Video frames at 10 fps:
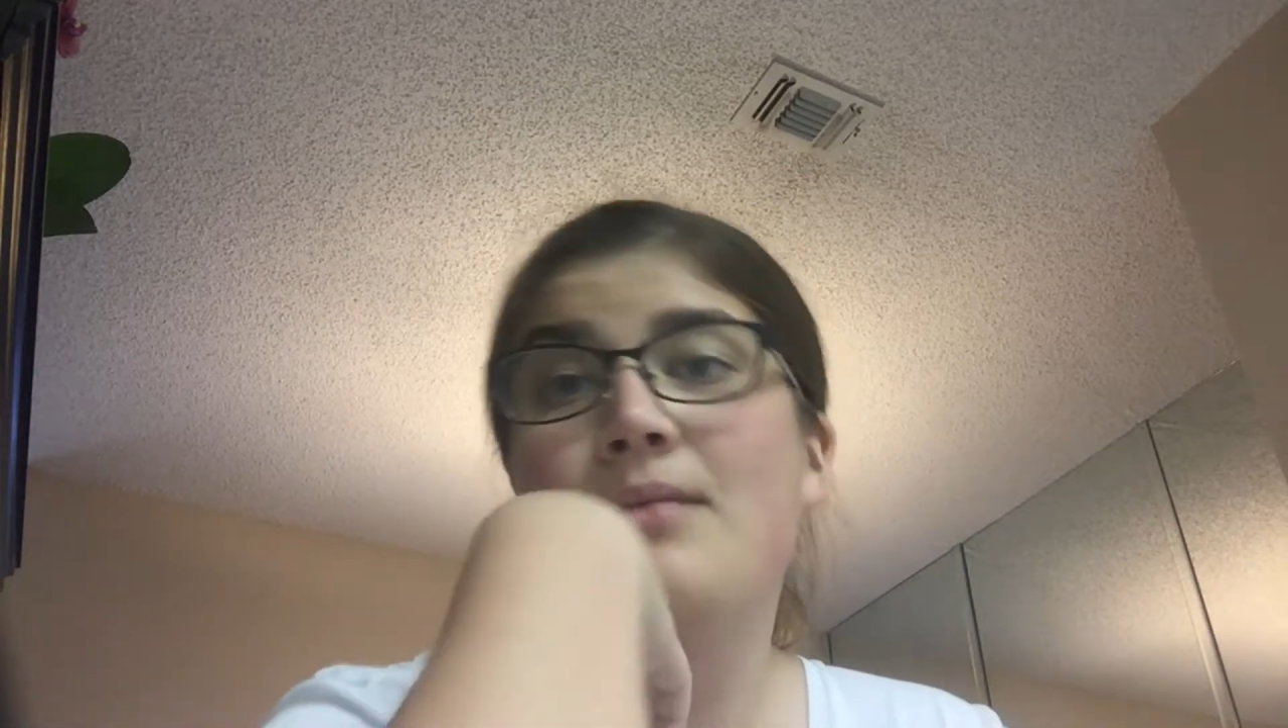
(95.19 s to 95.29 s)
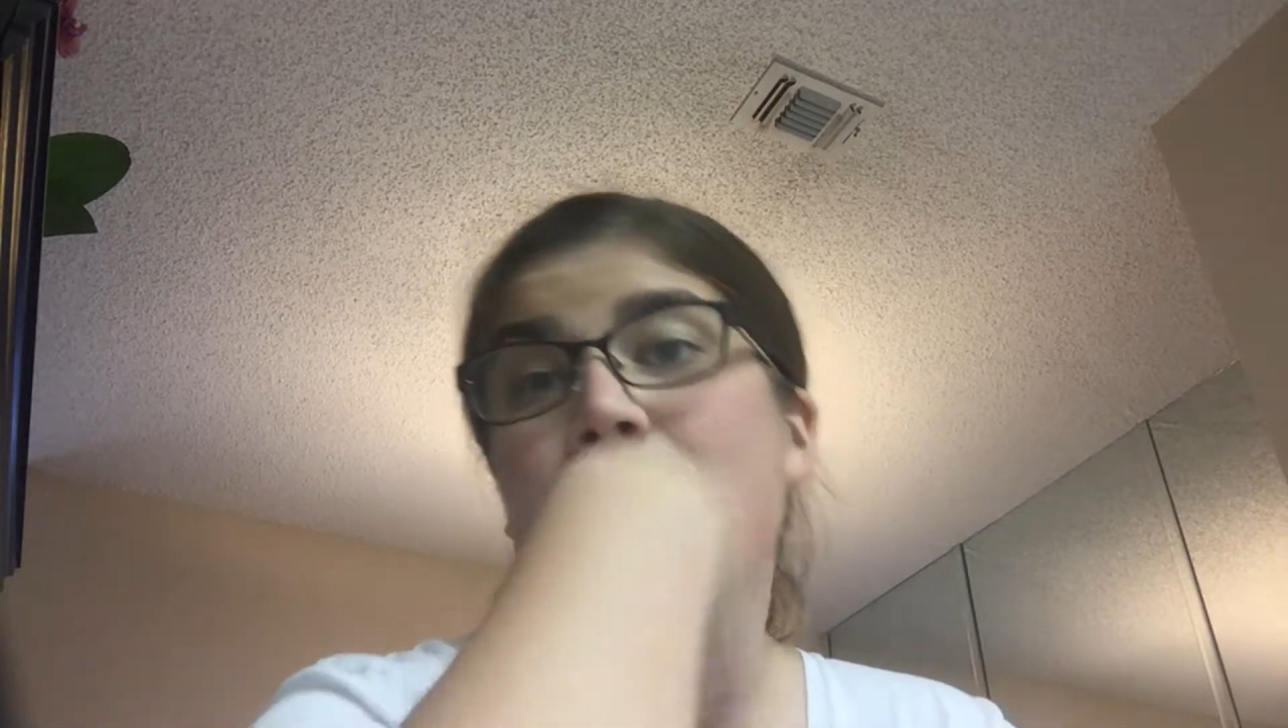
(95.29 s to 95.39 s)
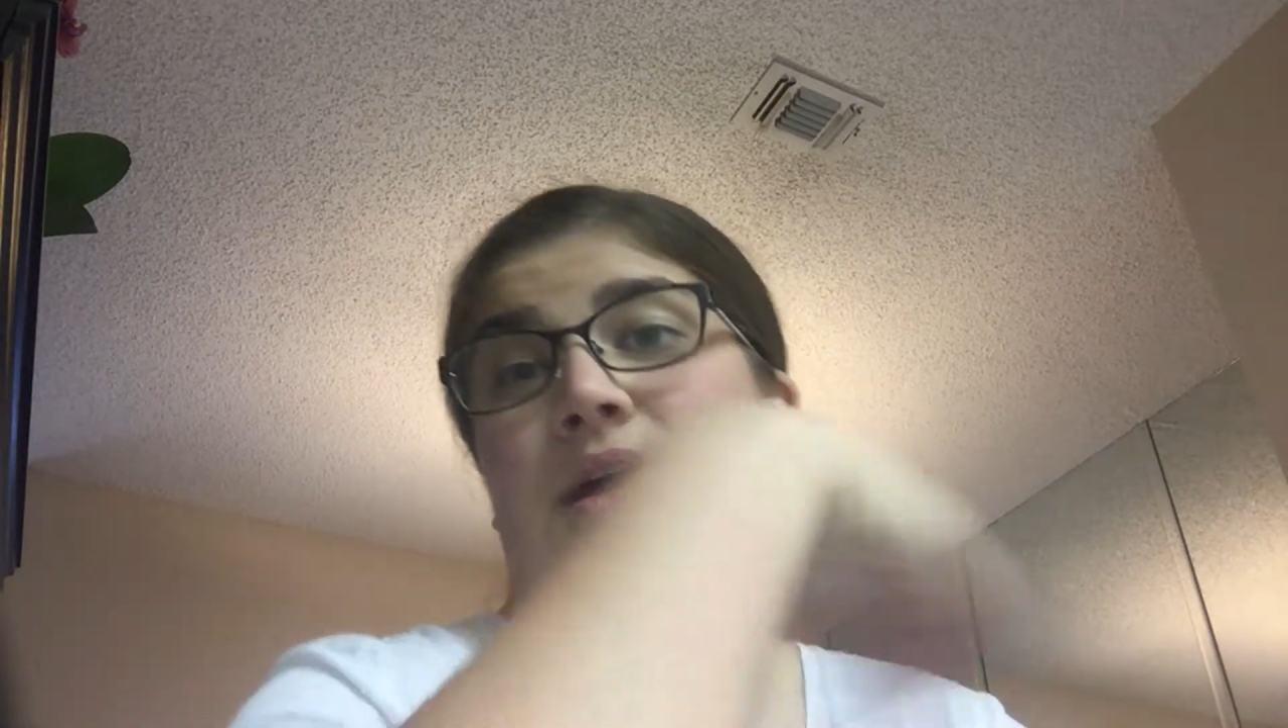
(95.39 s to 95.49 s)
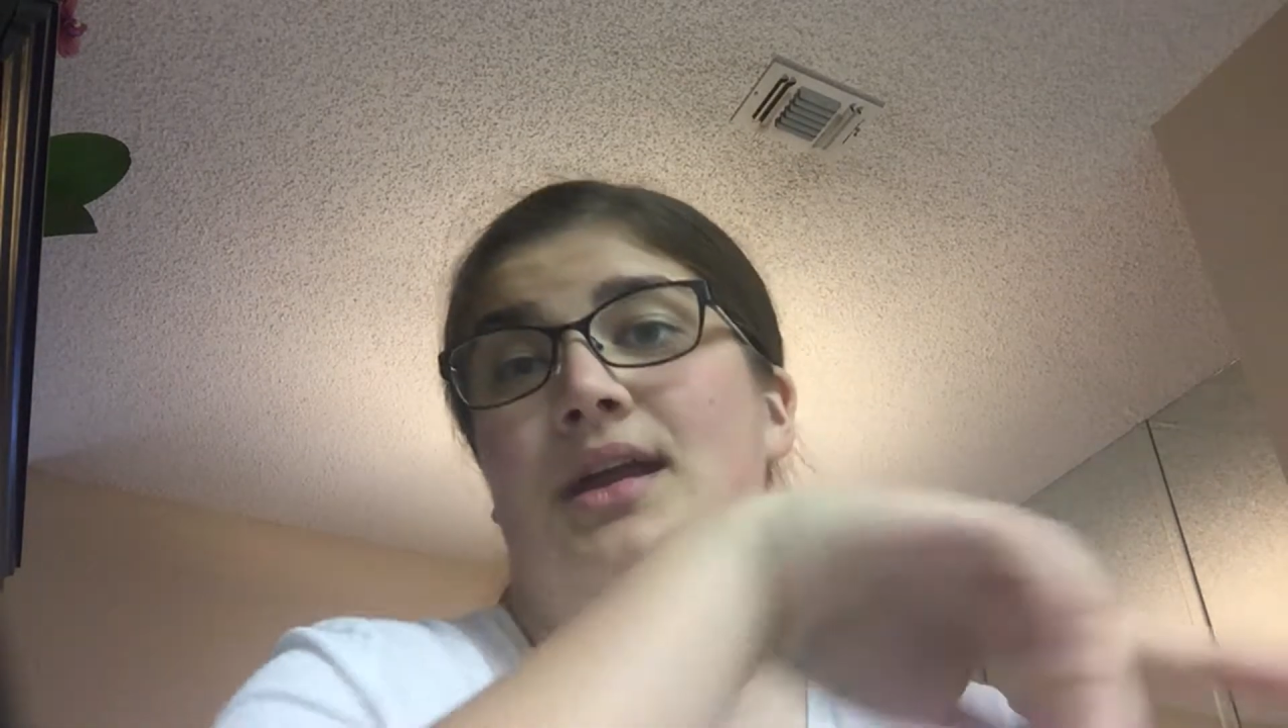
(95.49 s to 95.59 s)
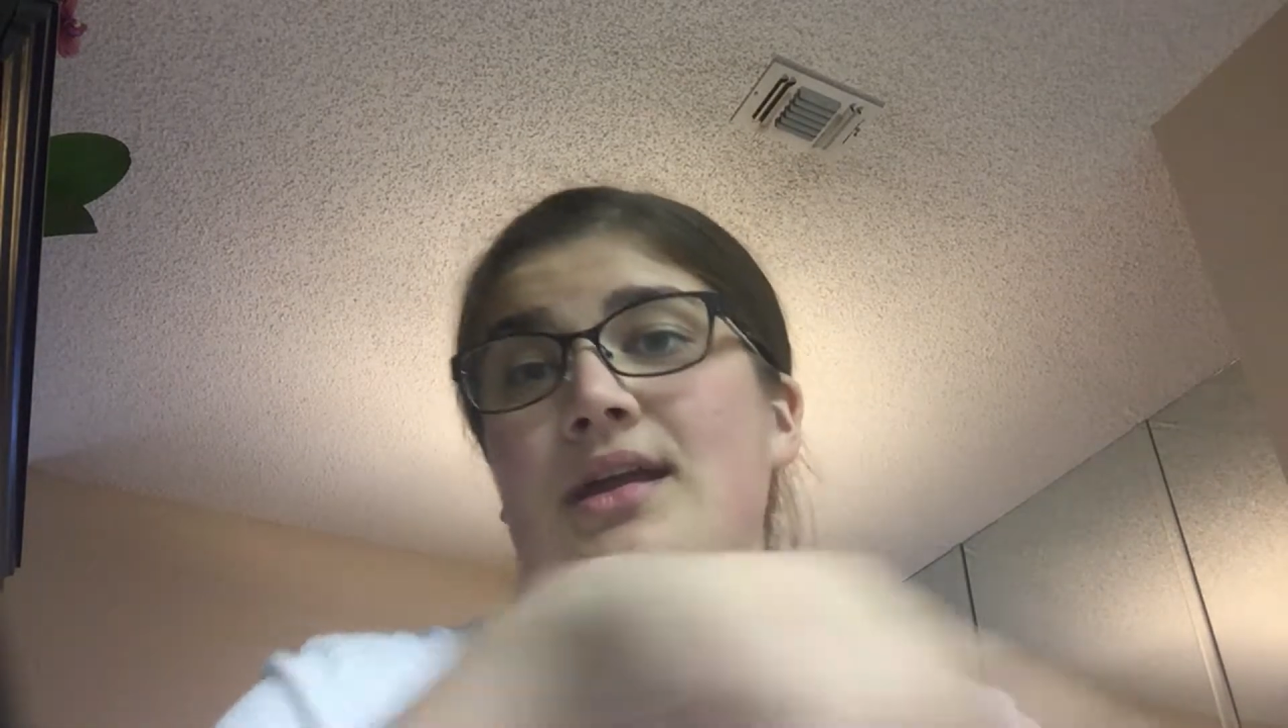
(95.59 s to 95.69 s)

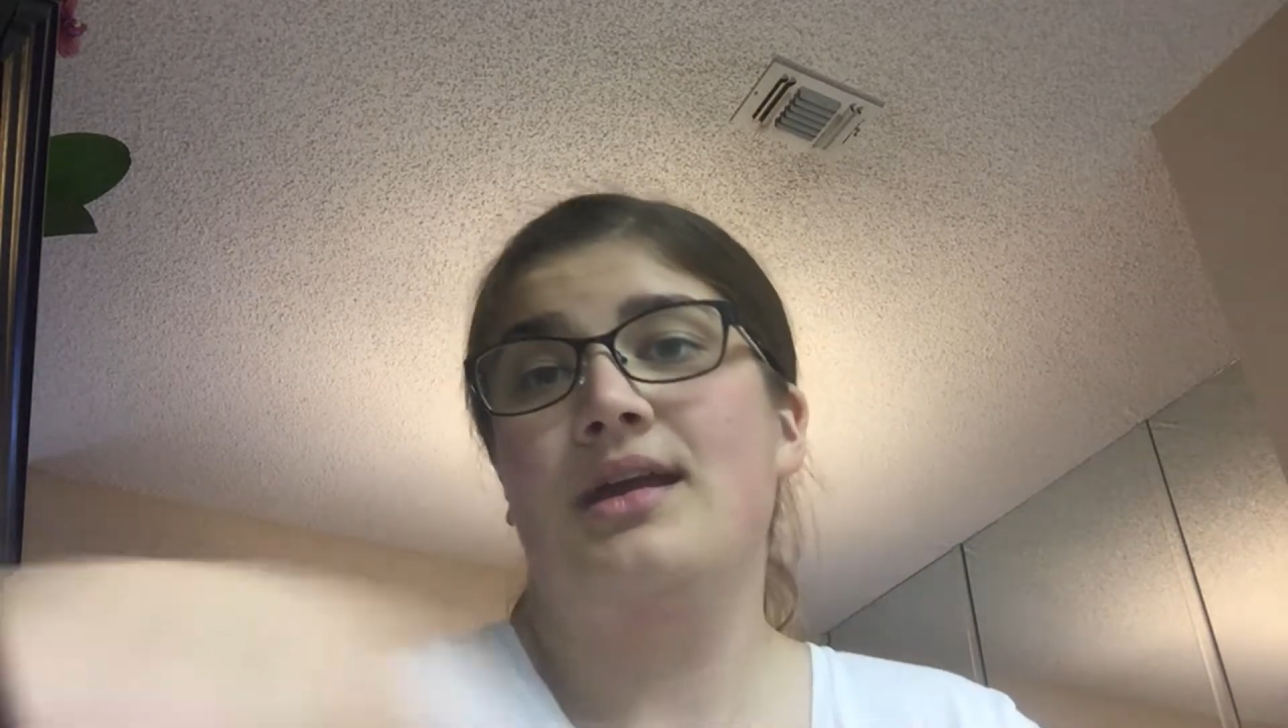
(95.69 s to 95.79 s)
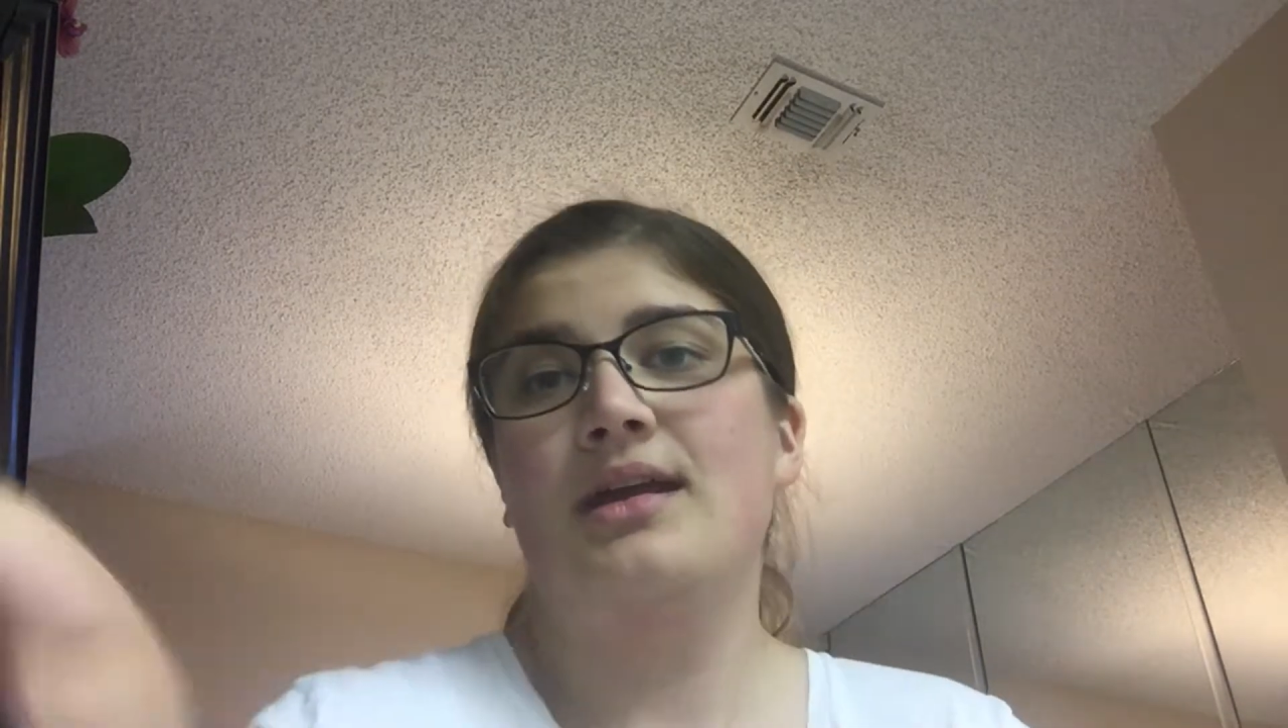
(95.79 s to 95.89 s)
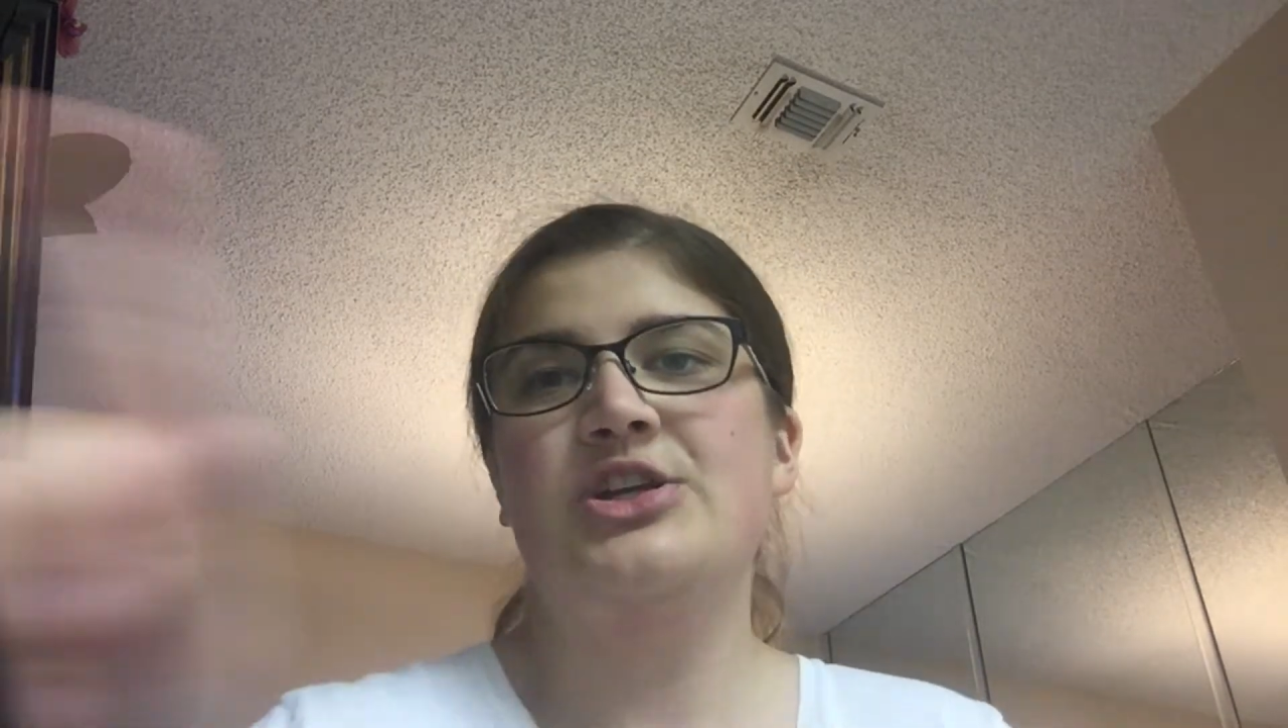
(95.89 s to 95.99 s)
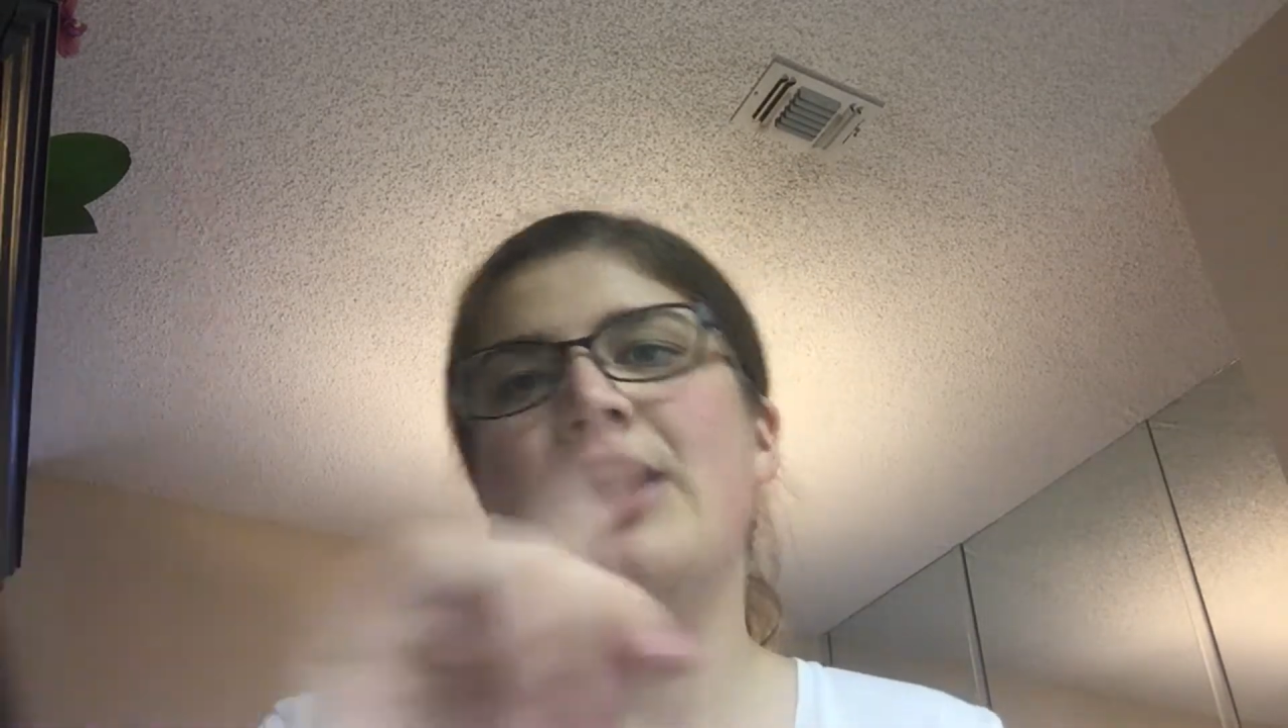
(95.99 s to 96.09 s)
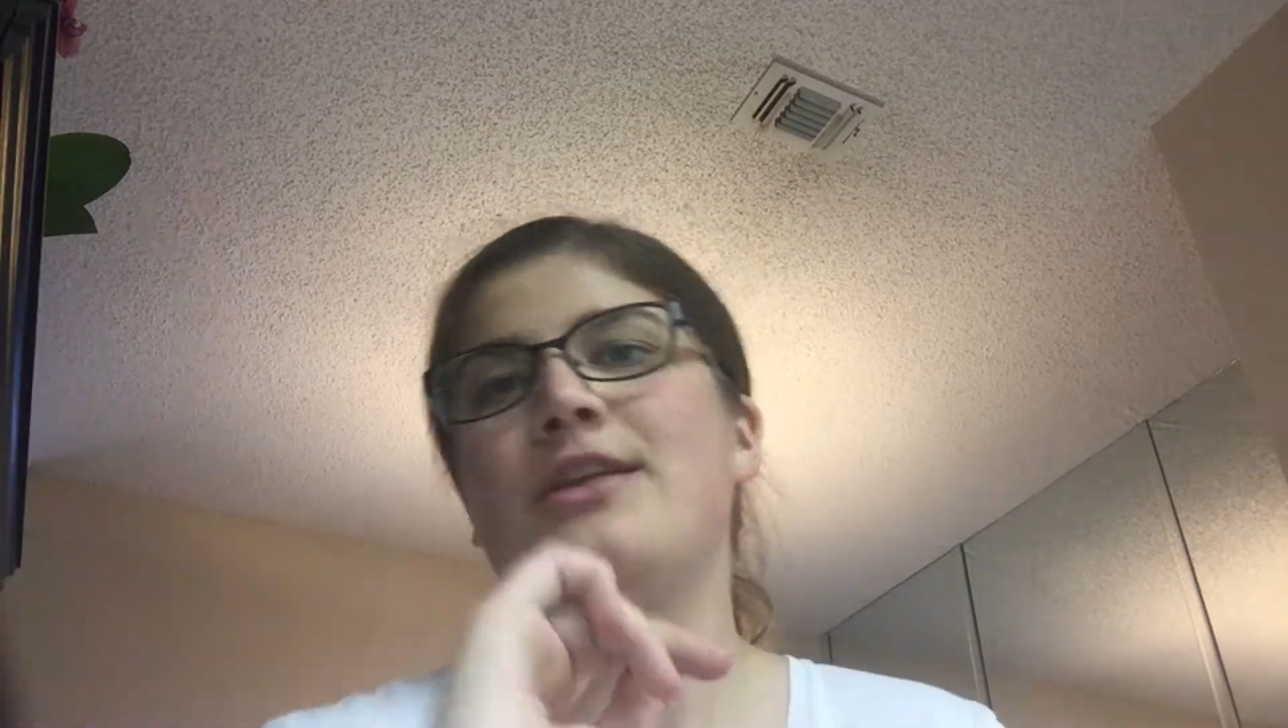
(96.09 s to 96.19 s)
But
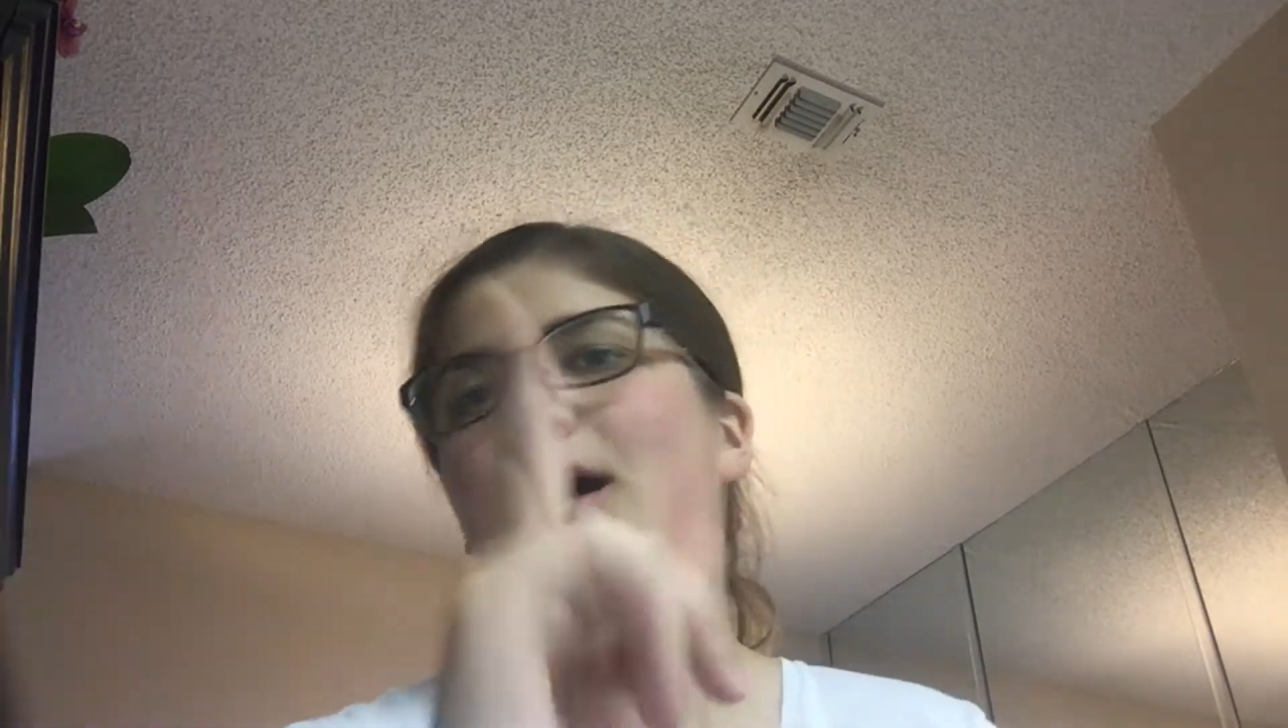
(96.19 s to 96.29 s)
shout